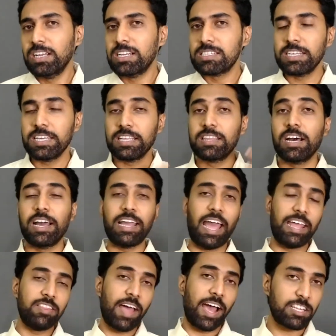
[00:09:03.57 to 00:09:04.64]
See, in
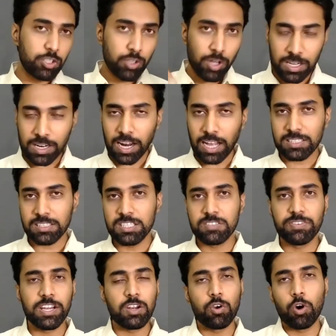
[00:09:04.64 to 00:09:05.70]
the actual classes,
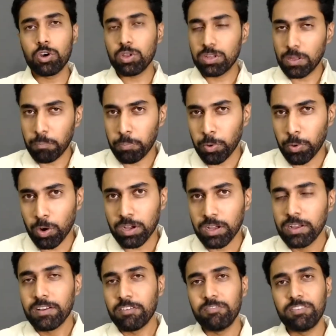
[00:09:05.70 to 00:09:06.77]
we'll go to the book,
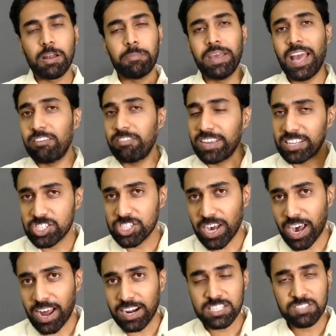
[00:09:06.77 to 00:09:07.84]
we'll be having
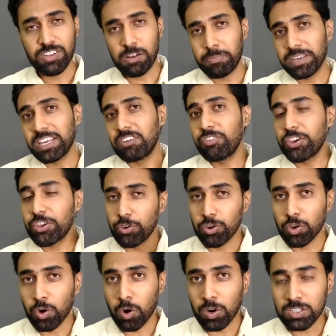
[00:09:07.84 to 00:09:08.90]
charts, we'll be giving you
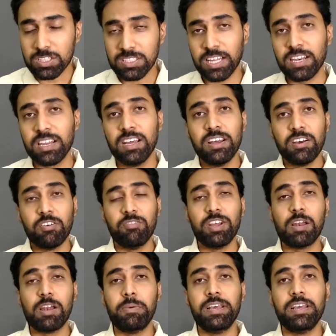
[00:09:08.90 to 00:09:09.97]
notes, then
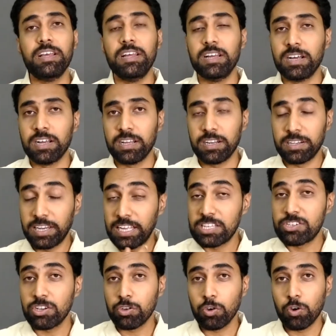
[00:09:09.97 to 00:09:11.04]
we'll be
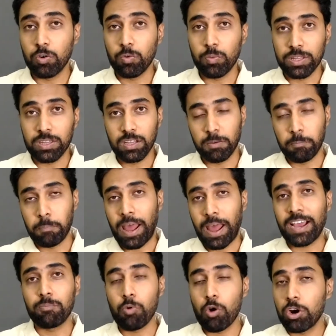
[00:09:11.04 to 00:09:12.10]
teaching you with a
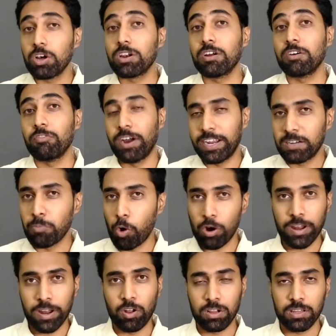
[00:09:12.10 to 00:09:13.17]
blackboard or a whiteboard
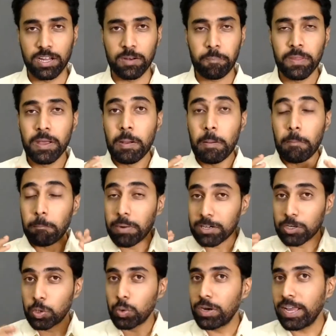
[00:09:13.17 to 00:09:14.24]
and all that.
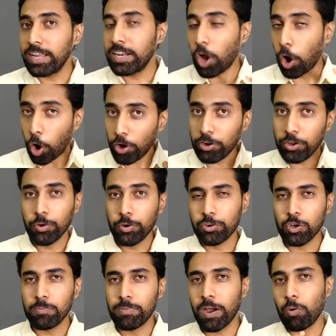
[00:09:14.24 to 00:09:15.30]
But today on
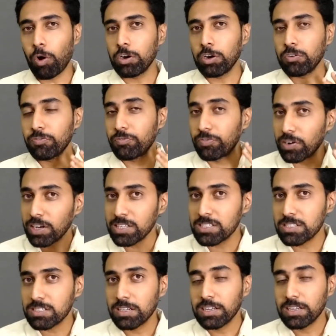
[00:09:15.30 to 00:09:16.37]
YouTube, I want to
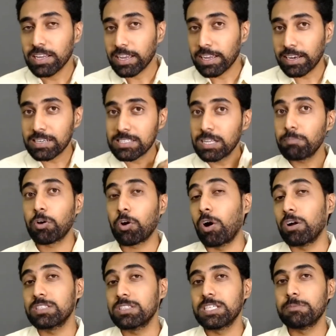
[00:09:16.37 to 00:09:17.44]
first get some
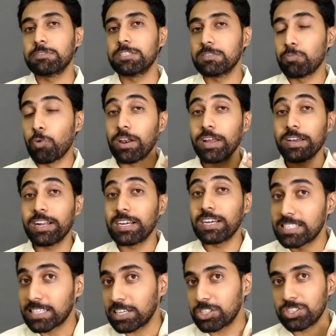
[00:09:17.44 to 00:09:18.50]
concepts. It's more like a
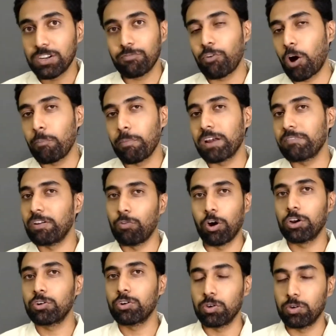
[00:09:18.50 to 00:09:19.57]
discussion format. We
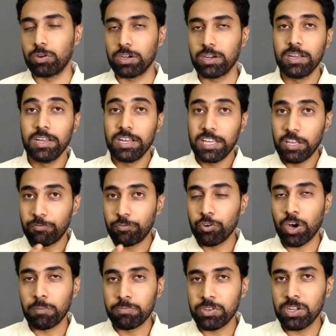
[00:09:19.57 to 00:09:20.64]
want to do it. If you
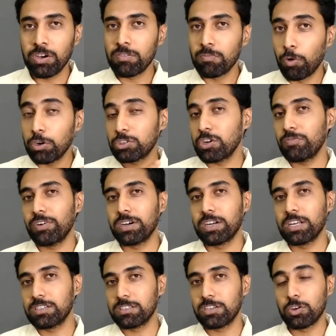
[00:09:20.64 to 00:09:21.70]
observed, most of our
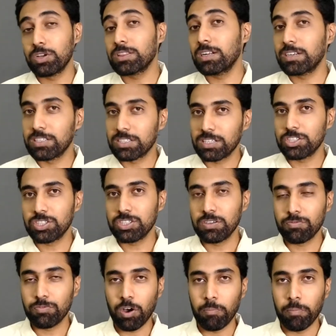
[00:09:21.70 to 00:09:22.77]
teachers are doing the discussion
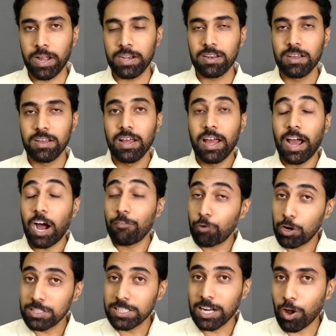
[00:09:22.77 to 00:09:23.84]
format. Of
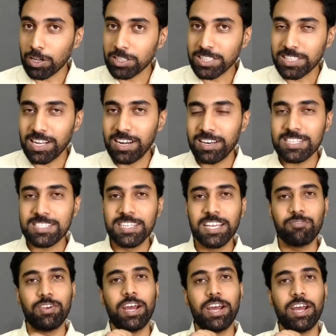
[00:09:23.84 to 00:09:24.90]
course, in logical reasoning,
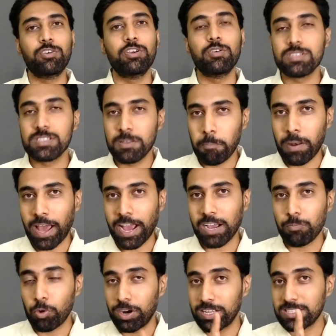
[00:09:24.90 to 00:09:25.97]
we had to use the
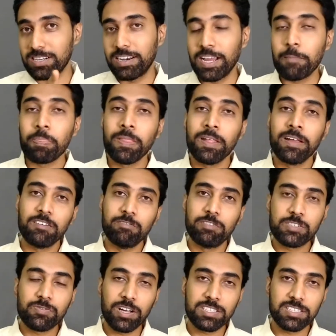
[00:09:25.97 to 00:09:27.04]
blackboard. Yesterday,
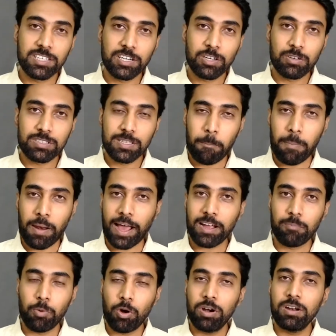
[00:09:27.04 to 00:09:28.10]
Vishwas sir used the
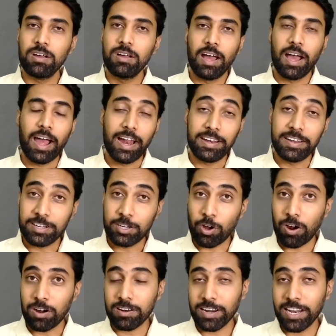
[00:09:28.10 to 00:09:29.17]
blackboard and he
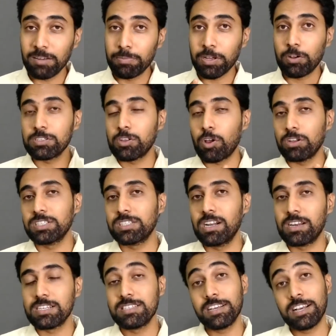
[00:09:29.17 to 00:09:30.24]
taught, right? Because logical
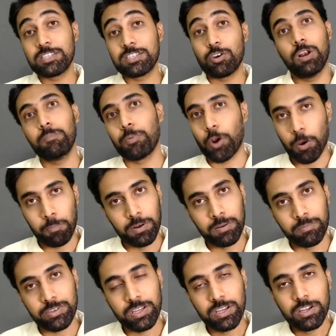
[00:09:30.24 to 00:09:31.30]
reasoning is all
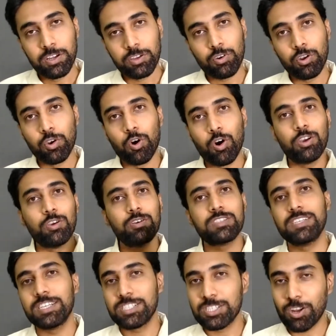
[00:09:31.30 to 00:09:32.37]
problems. So no use
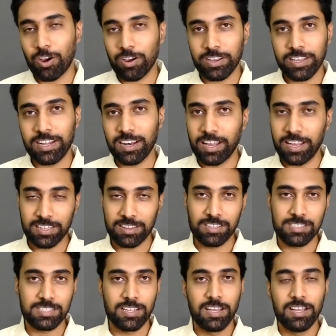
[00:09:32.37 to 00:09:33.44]
just talking like
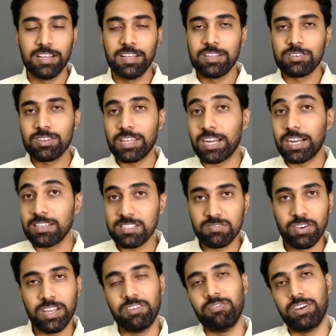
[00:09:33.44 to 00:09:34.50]
this. So that is
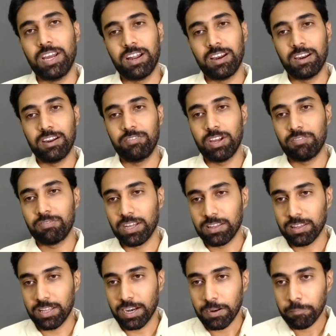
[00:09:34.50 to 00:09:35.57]
why we have done
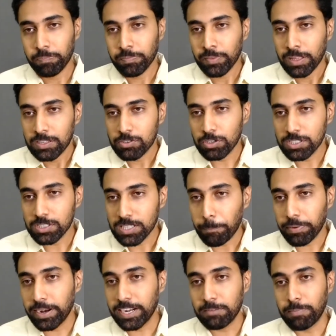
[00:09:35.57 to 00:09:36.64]
that. So
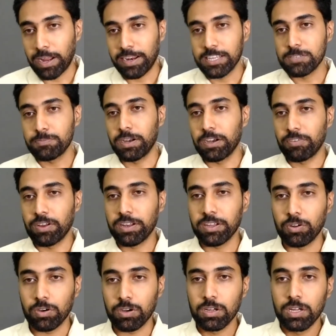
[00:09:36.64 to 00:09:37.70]
separate management, very
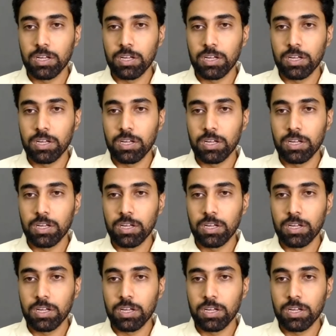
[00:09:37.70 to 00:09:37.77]
good.